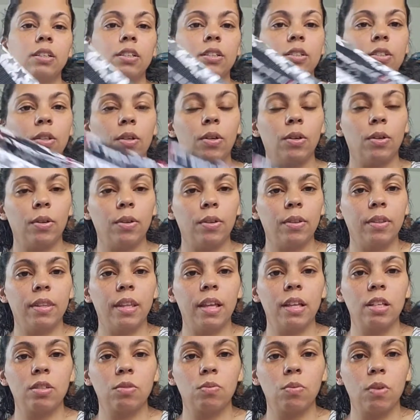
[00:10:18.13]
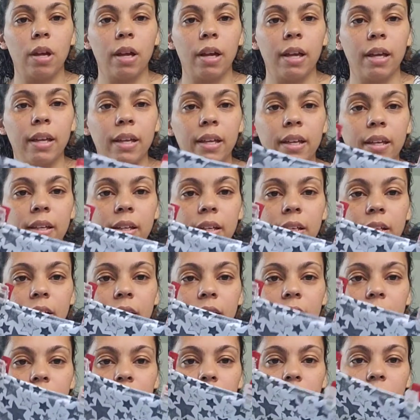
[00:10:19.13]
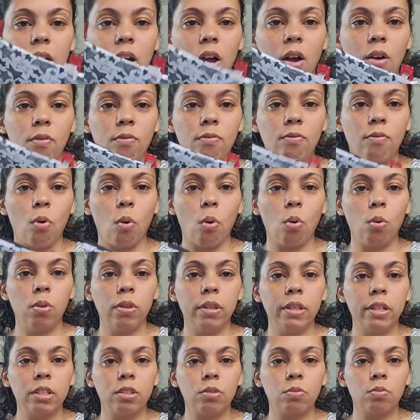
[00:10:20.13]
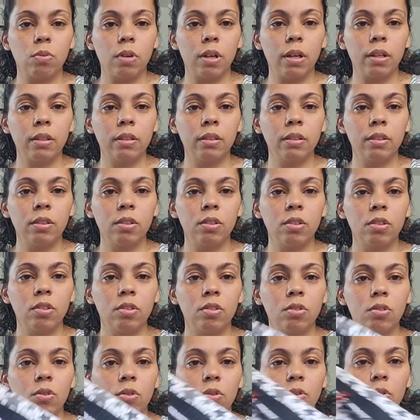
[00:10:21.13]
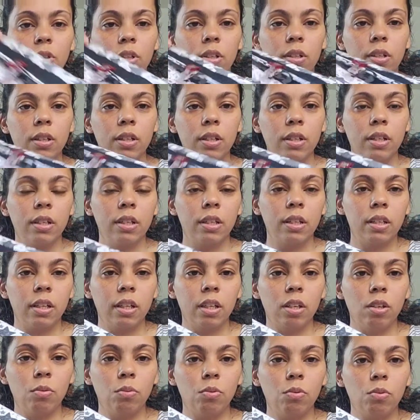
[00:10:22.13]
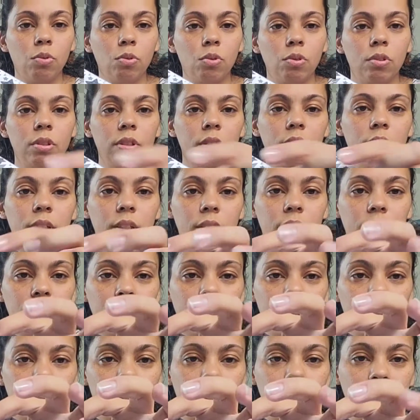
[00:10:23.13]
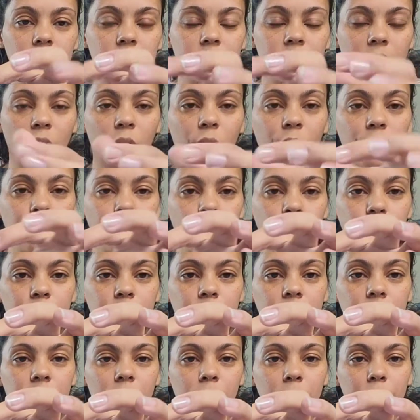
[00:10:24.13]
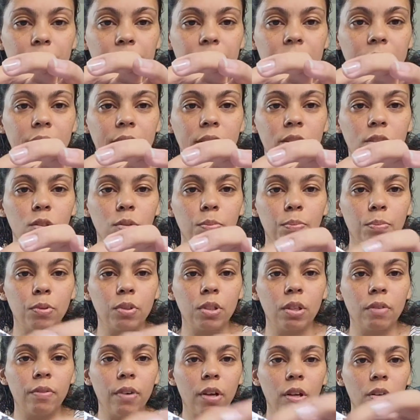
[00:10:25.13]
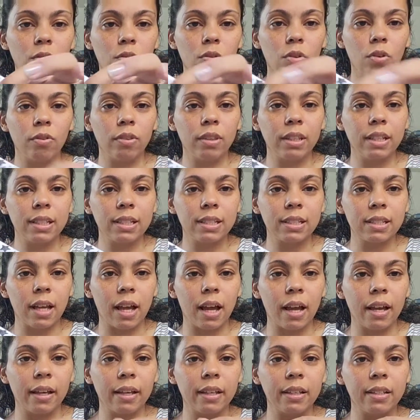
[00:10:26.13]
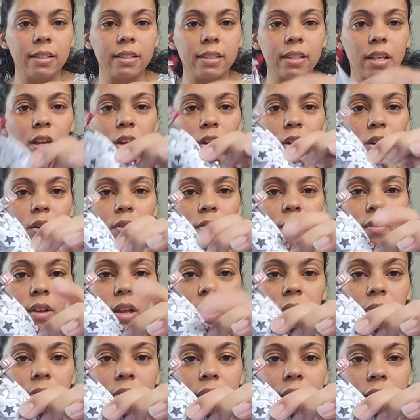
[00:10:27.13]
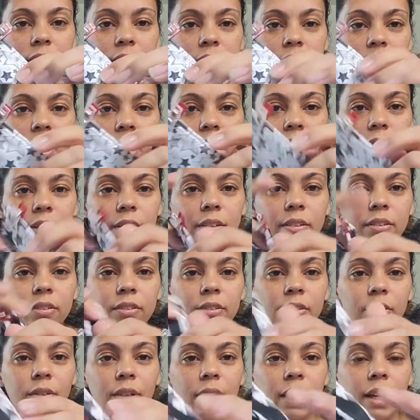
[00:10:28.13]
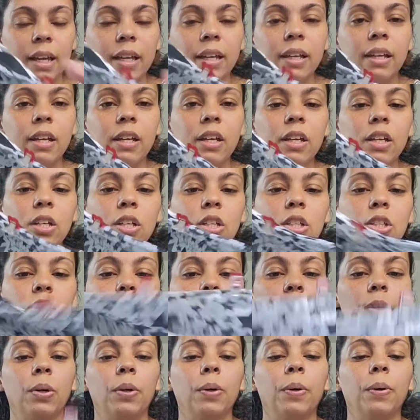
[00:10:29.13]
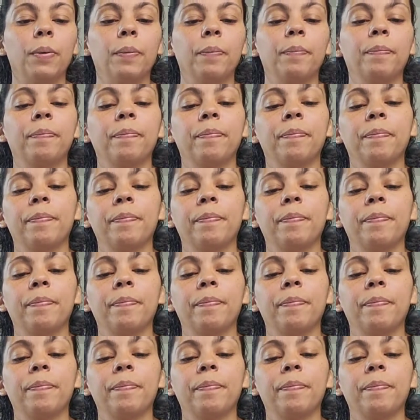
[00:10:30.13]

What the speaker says: so that's why I fold this one so it will tell you, you know what I mean, to put the Velcro on this side instead of this side, okay? So